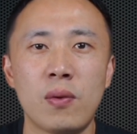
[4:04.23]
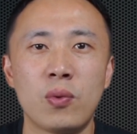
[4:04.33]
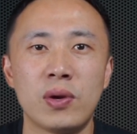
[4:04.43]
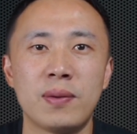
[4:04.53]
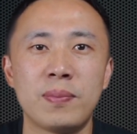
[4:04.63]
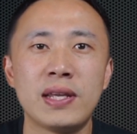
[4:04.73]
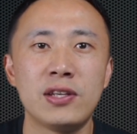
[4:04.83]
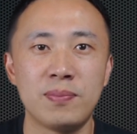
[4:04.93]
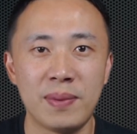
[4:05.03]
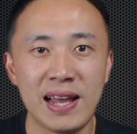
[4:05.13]
We're committed
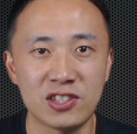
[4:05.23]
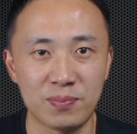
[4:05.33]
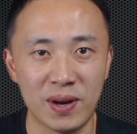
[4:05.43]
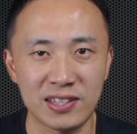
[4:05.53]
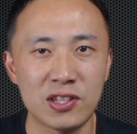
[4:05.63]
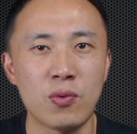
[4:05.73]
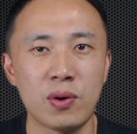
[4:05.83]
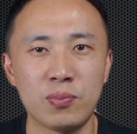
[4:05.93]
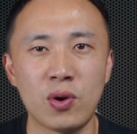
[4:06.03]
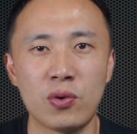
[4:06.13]
to maximizing
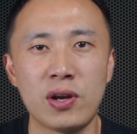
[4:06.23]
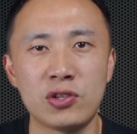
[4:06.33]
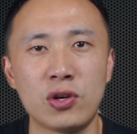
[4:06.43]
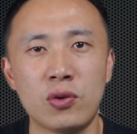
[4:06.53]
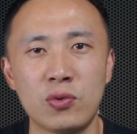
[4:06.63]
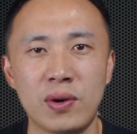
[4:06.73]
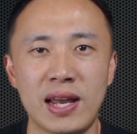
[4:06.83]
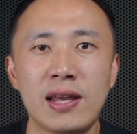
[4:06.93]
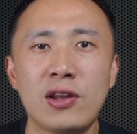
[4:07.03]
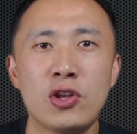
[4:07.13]
what Pro can do
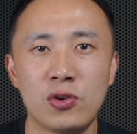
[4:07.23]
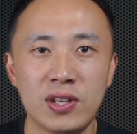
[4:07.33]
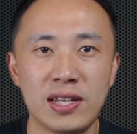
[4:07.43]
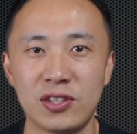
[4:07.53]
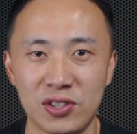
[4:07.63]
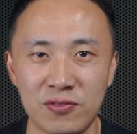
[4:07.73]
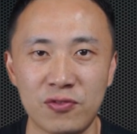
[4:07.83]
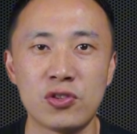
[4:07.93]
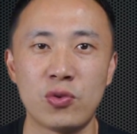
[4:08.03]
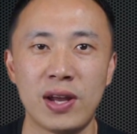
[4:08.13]
and ensuring it
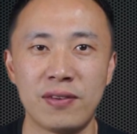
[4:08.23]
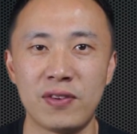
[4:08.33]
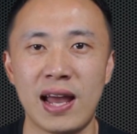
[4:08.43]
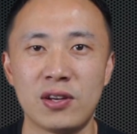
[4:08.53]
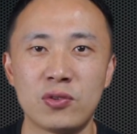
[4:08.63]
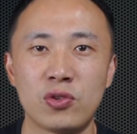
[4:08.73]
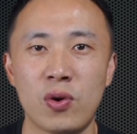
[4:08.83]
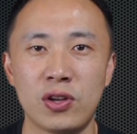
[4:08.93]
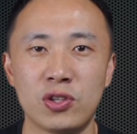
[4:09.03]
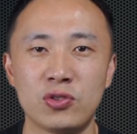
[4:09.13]
delivers great value to
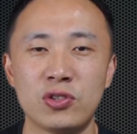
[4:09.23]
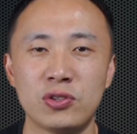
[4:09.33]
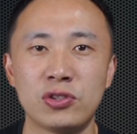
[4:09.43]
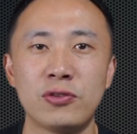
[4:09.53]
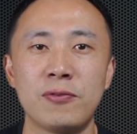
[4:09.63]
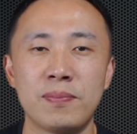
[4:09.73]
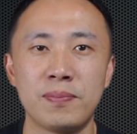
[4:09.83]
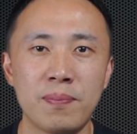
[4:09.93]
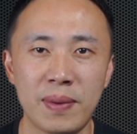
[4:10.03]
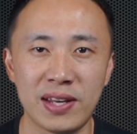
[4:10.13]
our users.
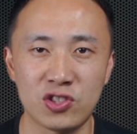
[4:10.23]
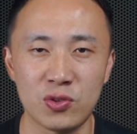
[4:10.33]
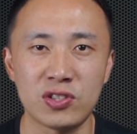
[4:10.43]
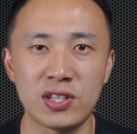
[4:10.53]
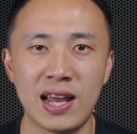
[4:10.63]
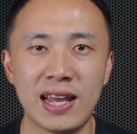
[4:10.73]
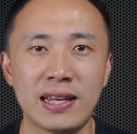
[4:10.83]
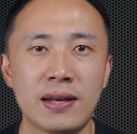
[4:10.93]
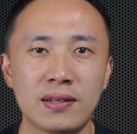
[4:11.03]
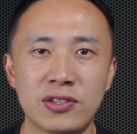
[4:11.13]
Make sure to
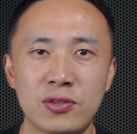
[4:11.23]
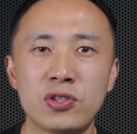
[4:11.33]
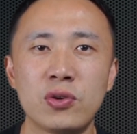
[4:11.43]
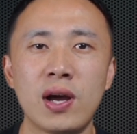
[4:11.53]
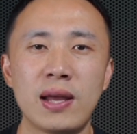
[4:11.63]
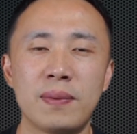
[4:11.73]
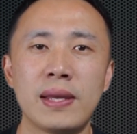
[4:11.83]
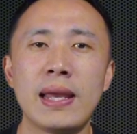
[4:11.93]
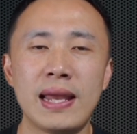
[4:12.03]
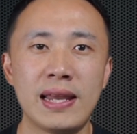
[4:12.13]
like, subscribe,
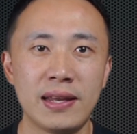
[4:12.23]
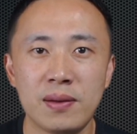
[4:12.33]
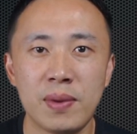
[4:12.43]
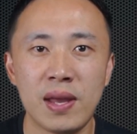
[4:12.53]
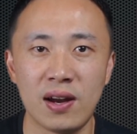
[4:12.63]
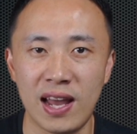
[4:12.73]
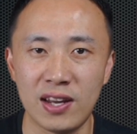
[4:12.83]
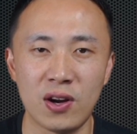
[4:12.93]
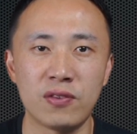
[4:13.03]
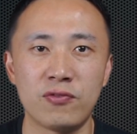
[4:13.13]
and hit the bell
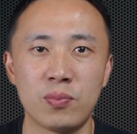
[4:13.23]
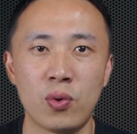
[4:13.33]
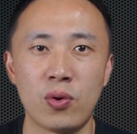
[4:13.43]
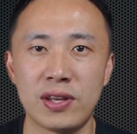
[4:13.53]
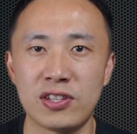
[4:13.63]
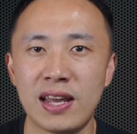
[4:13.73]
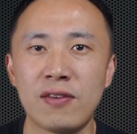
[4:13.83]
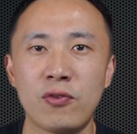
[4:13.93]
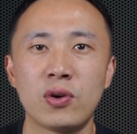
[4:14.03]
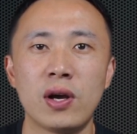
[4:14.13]
icon for more
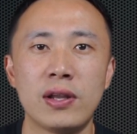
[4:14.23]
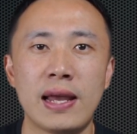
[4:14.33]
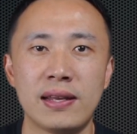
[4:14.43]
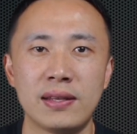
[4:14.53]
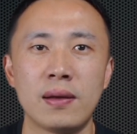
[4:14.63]
insightful content.